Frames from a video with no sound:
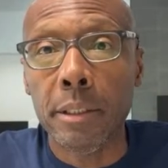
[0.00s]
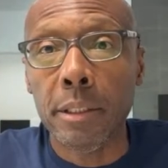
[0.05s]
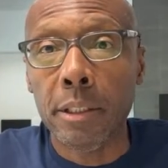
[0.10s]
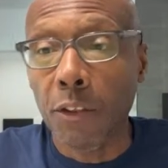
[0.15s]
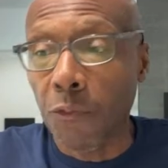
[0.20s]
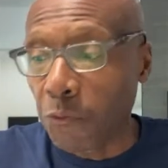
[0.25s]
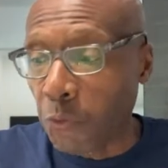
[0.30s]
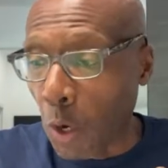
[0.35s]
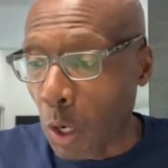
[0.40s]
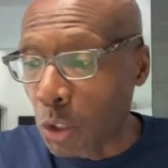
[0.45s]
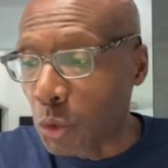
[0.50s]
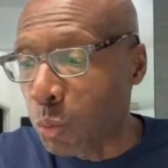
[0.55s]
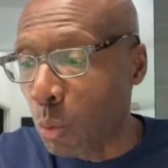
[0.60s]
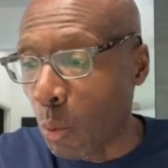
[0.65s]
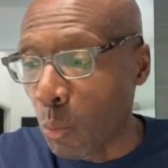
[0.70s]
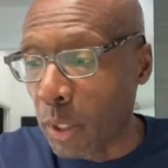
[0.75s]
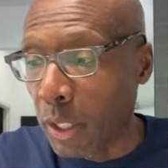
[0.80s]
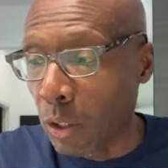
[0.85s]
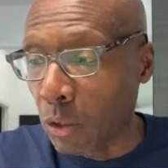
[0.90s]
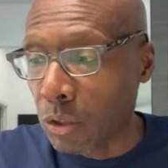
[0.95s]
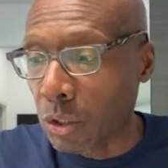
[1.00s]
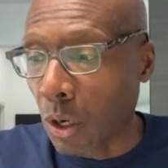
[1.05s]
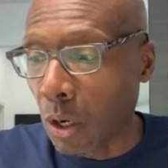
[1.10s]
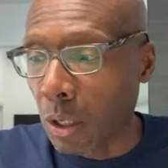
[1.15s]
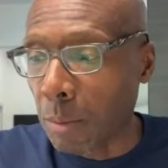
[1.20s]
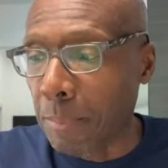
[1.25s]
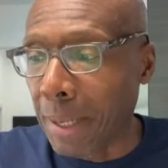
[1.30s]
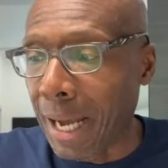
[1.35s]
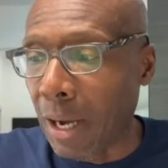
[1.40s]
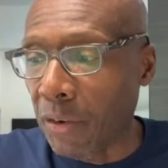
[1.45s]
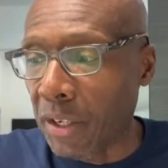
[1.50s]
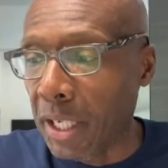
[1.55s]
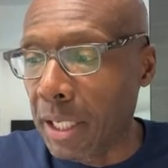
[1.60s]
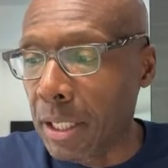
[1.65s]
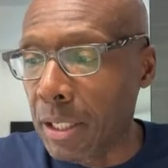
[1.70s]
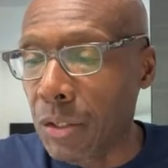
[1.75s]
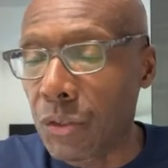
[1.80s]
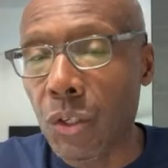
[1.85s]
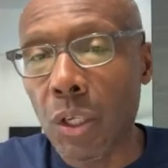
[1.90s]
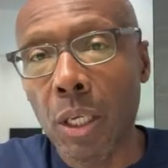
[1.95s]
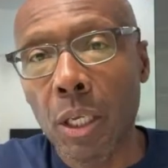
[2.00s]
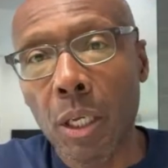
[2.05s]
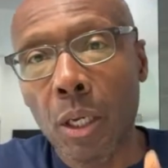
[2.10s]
The first one we're going to talk about is